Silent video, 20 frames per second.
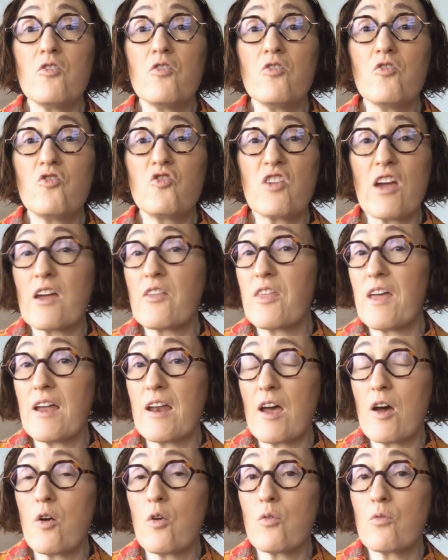check that
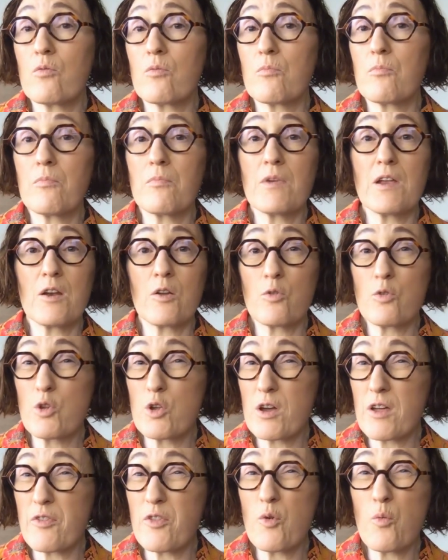out, you know,
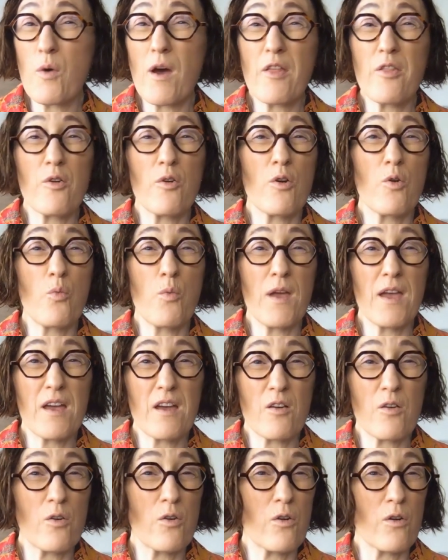look at the weather a week
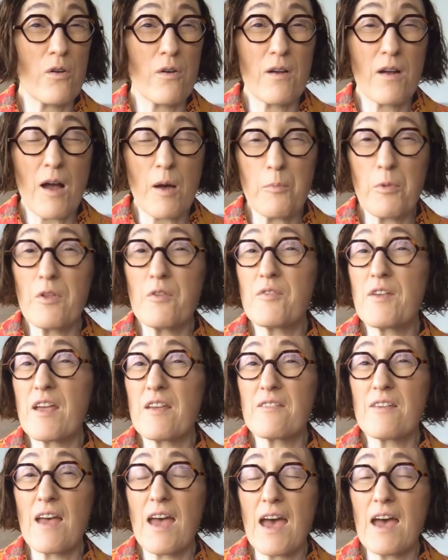or a couple of
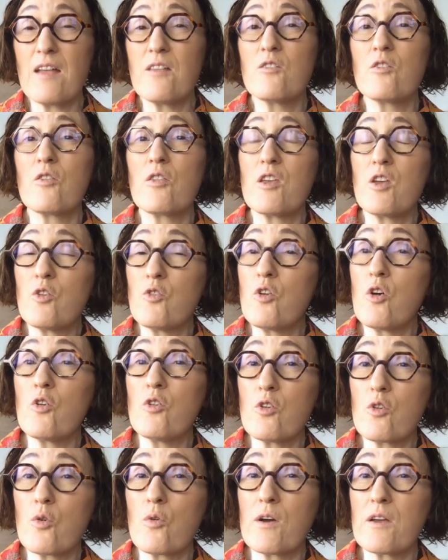days ahead so that you know
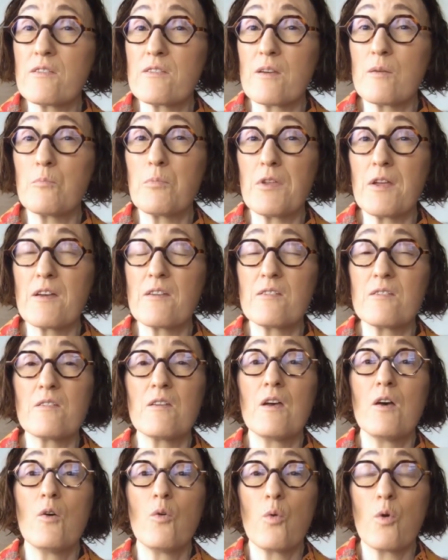you're going someplace
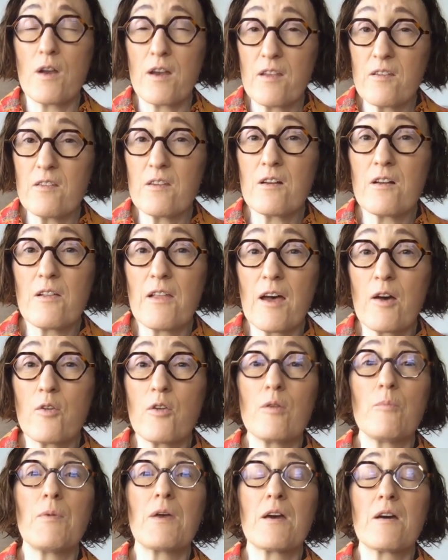where it isn't
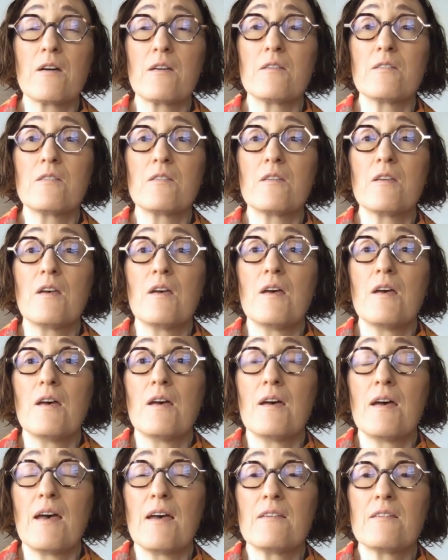cloudy, because
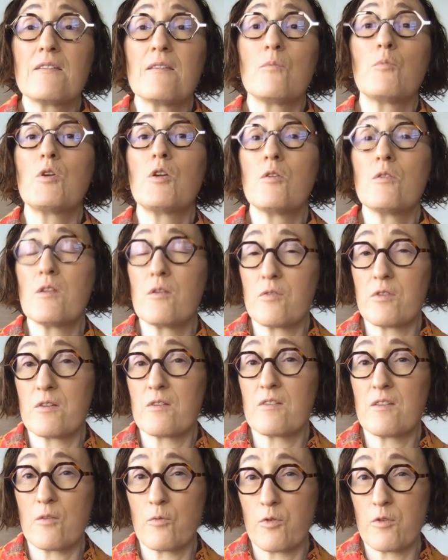as someone who lives
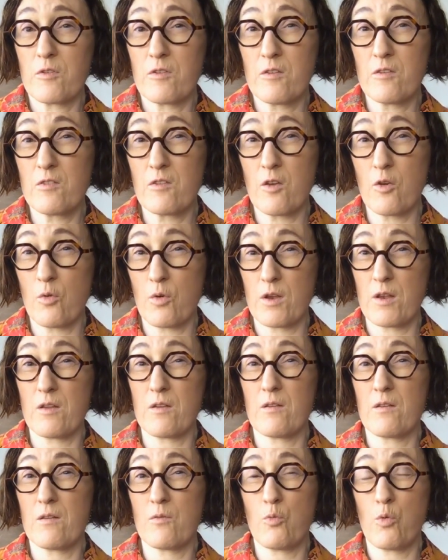in San Francisco
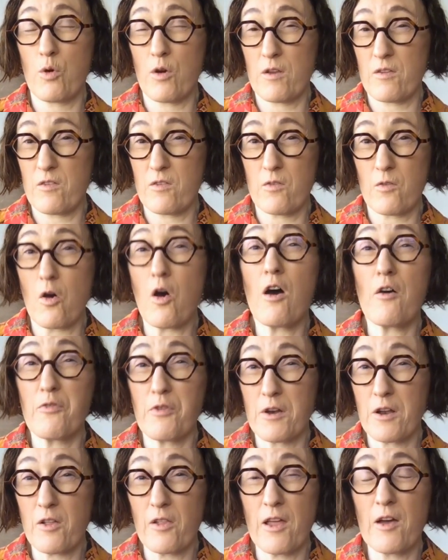and where it's
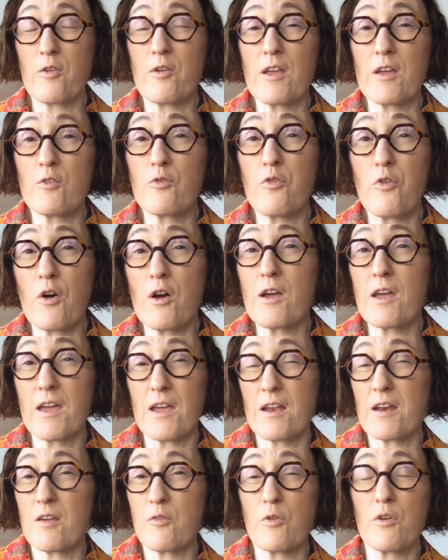often cloudy and foggy
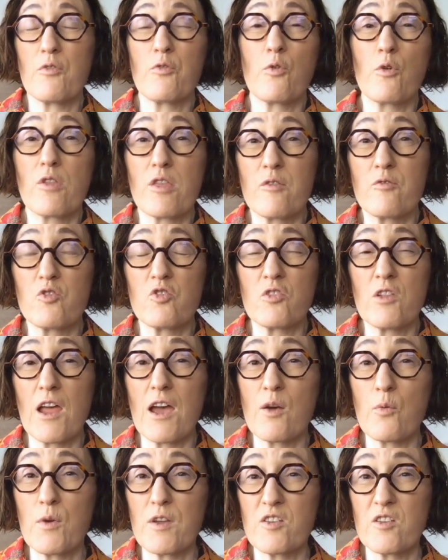and every 4th of
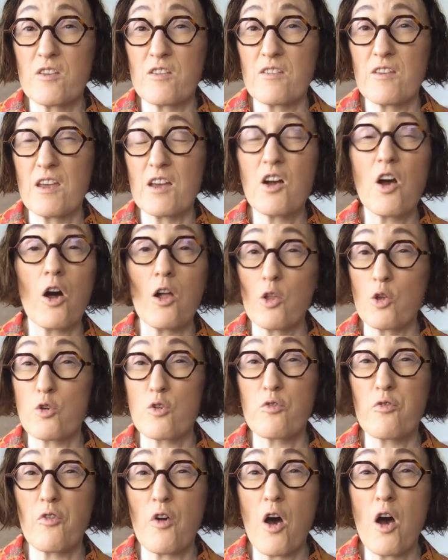July, we just see
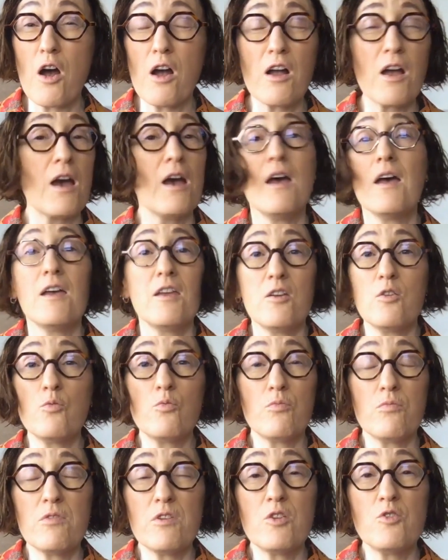colored fog,
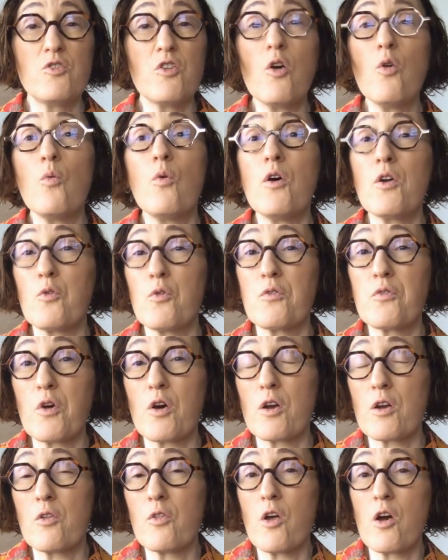you don't want to have
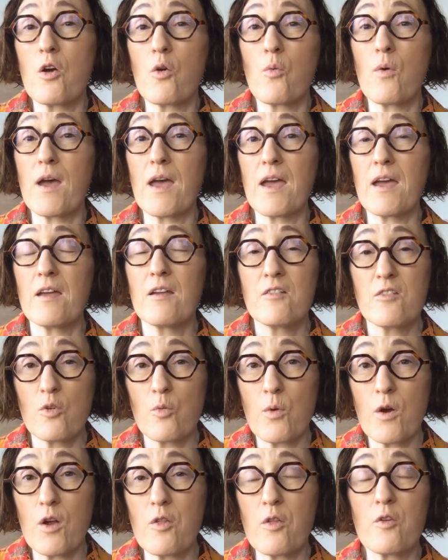gone a long way to
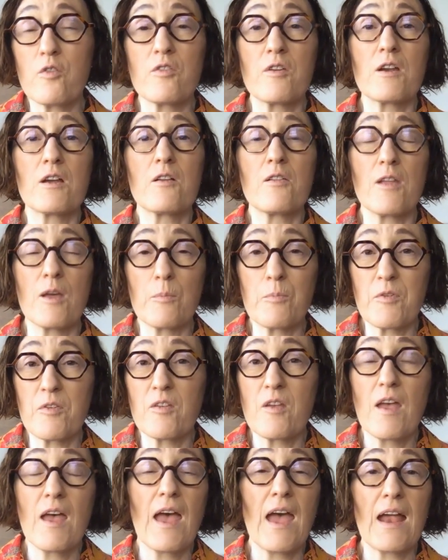where there's an
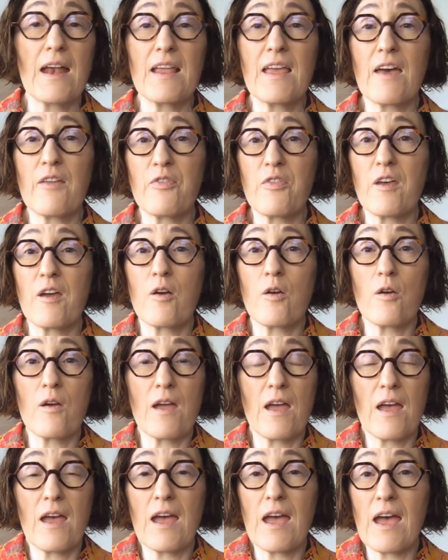eclipse and get there
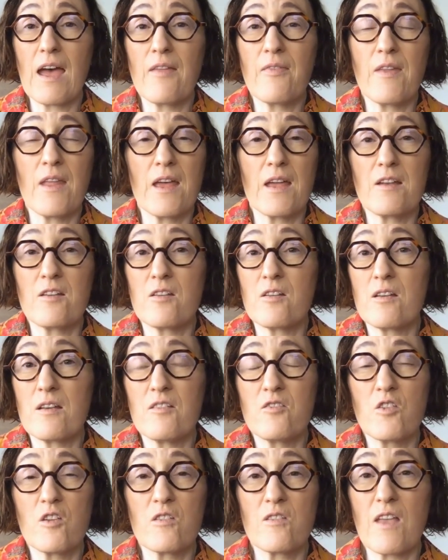and then
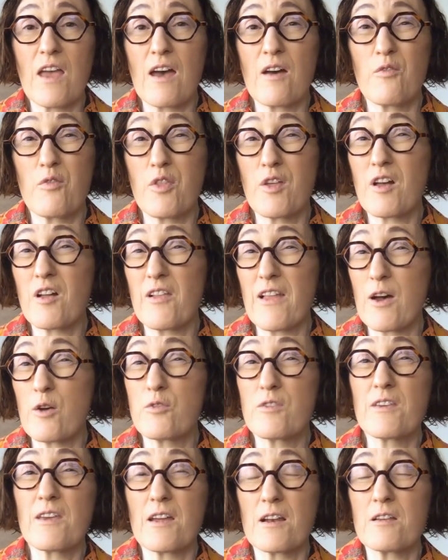just have the
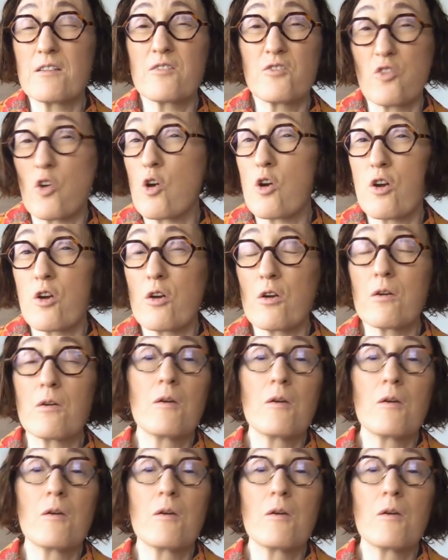clouds get darker.